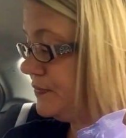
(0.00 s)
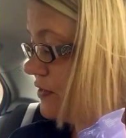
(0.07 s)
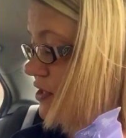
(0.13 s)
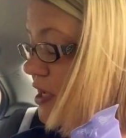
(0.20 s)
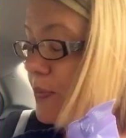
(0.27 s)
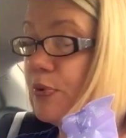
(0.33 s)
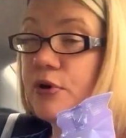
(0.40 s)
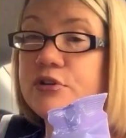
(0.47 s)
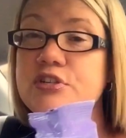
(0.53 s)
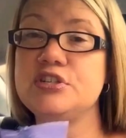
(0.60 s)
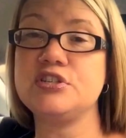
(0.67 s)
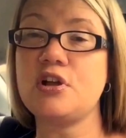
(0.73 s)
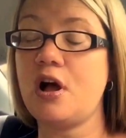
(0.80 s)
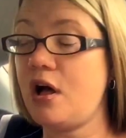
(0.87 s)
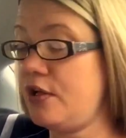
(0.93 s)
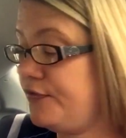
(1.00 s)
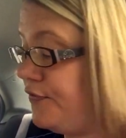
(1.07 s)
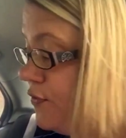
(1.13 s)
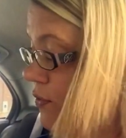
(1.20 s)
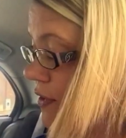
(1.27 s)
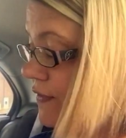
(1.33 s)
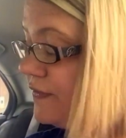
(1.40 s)
So I purchased all
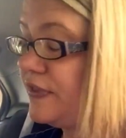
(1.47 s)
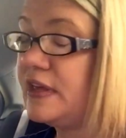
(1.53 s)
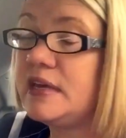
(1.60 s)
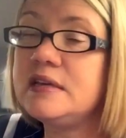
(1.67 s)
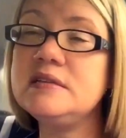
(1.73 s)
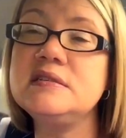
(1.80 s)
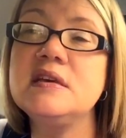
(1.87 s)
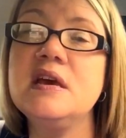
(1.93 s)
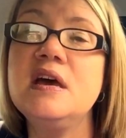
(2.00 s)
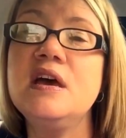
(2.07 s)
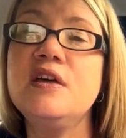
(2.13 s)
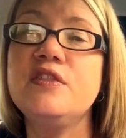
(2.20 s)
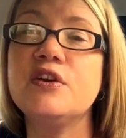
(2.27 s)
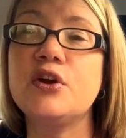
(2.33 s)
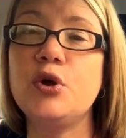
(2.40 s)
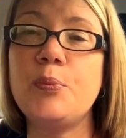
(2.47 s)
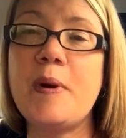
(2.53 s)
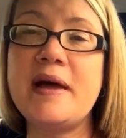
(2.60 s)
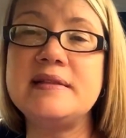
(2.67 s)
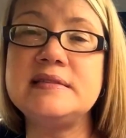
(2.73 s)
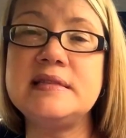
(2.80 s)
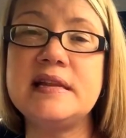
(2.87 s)
four of these. The
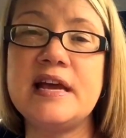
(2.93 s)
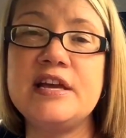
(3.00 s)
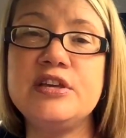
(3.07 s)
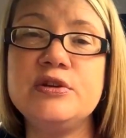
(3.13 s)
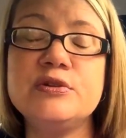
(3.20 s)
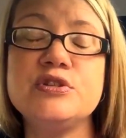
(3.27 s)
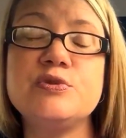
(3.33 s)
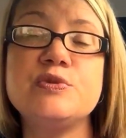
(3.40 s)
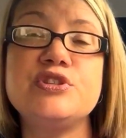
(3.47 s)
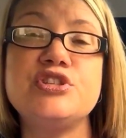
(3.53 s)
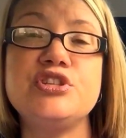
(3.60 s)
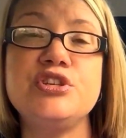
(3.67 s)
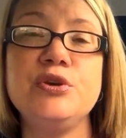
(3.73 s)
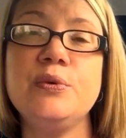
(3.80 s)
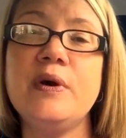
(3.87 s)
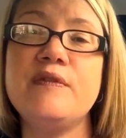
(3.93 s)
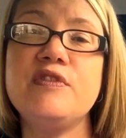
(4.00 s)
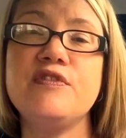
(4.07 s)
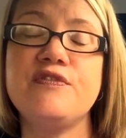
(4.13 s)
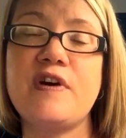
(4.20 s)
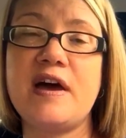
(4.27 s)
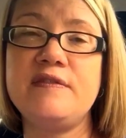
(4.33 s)
coupons that I used was two of
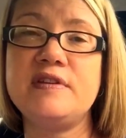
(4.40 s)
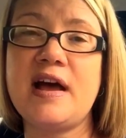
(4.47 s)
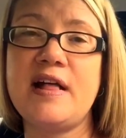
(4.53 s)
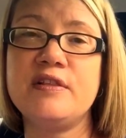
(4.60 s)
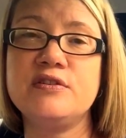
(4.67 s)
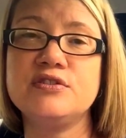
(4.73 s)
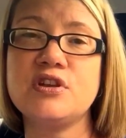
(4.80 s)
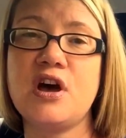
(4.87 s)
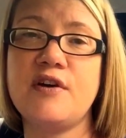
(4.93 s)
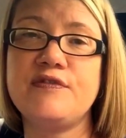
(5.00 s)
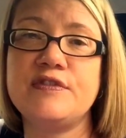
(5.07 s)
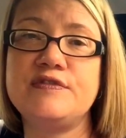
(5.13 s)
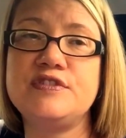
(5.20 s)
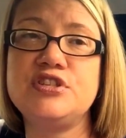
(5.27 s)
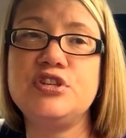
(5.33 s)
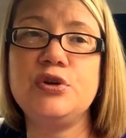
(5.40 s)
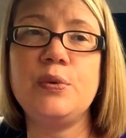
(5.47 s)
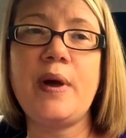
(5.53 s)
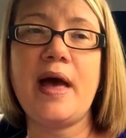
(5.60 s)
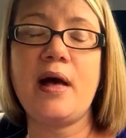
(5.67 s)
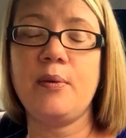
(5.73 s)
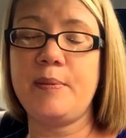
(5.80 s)
the $5 off of two
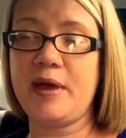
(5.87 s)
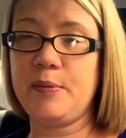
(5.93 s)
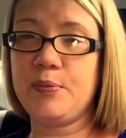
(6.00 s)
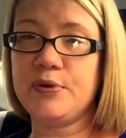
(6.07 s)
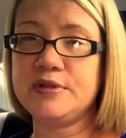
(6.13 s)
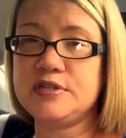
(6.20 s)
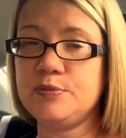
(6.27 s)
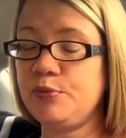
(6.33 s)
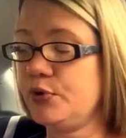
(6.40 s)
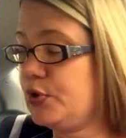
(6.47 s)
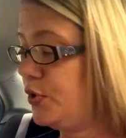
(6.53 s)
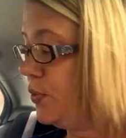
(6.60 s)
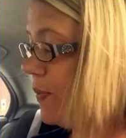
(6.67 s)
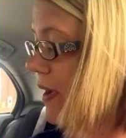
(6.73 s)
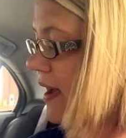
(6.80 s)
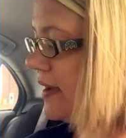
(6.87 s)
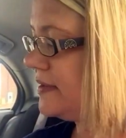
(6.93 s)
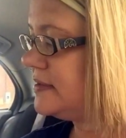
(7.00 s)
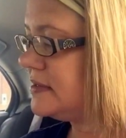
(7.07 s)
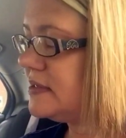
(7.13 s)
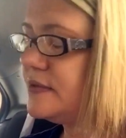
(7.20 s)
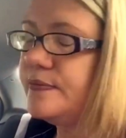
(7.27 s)
Almay printable
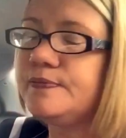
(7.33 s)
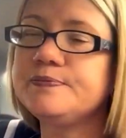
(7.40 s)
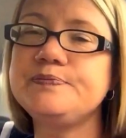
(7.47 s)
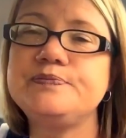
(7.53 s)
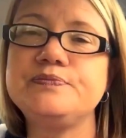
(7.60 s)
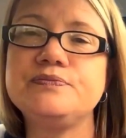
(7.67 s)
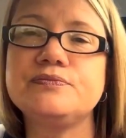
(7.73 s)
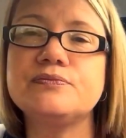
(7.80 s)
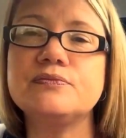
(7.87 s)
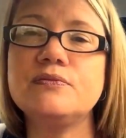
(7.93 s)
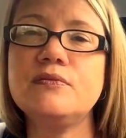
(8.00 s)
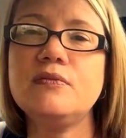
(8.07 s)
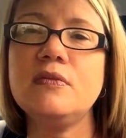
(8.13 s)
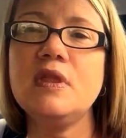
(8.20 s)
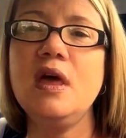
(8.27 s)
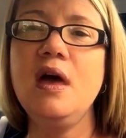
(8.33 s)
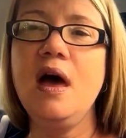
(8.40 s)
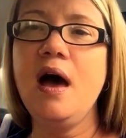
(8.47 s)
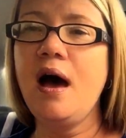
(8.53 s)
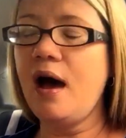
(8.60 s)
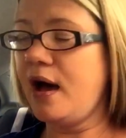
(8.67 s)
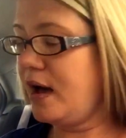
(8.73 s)
coupons.
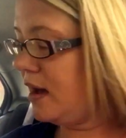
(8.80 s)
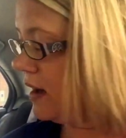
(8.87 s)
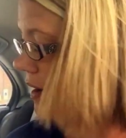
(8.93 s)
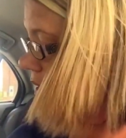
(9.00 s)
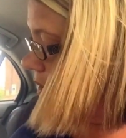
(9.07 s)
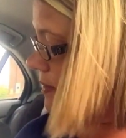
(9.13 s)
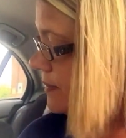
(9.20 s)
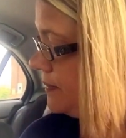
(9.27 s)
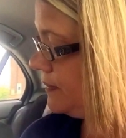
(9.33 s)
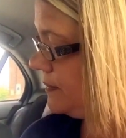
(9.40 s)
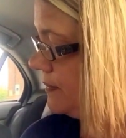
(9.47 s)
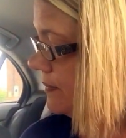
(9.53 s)
Um,